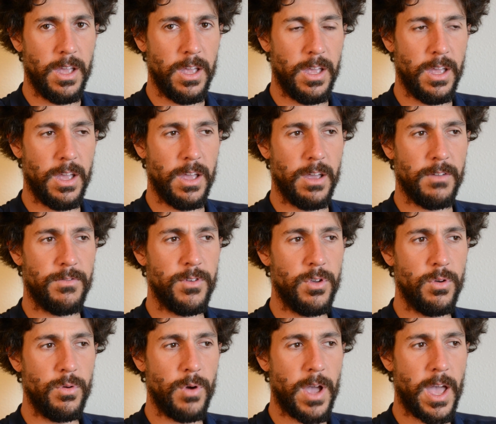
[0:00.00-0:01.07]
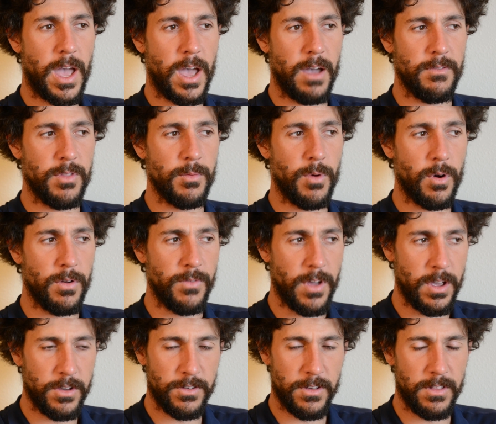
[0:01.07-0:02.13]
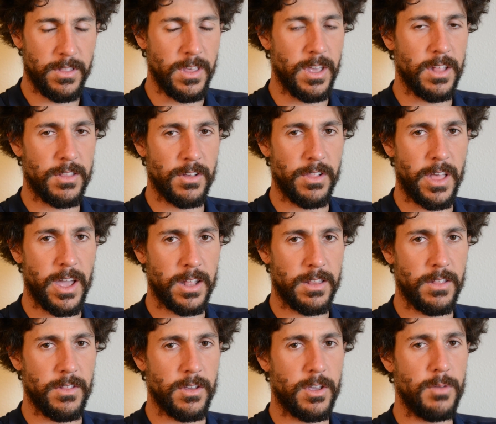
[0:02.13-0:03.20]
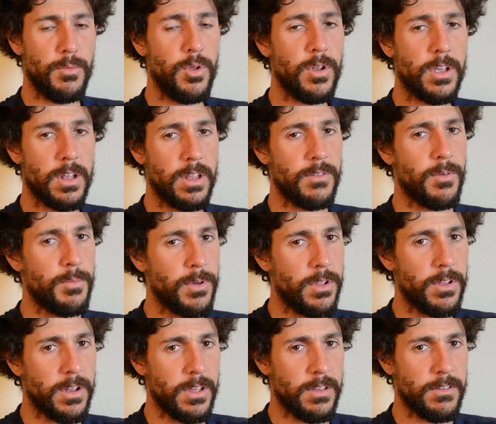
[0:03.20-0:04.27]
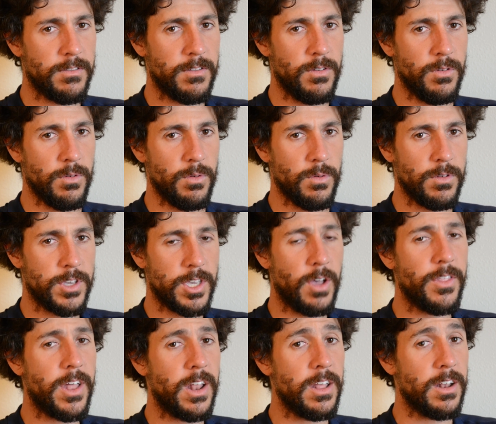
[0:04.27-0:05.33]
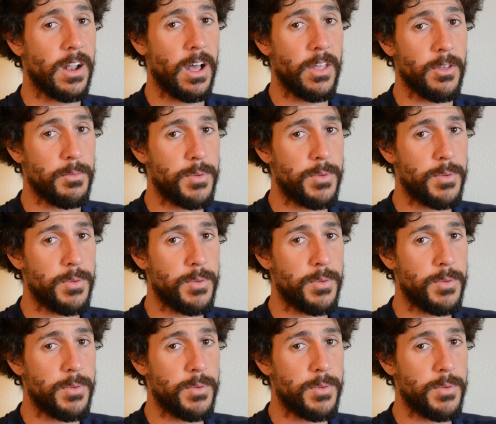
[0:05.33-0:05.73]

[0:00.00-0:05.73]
if you have the motivation, the intellect, and the communicative abilities to sell that idea to other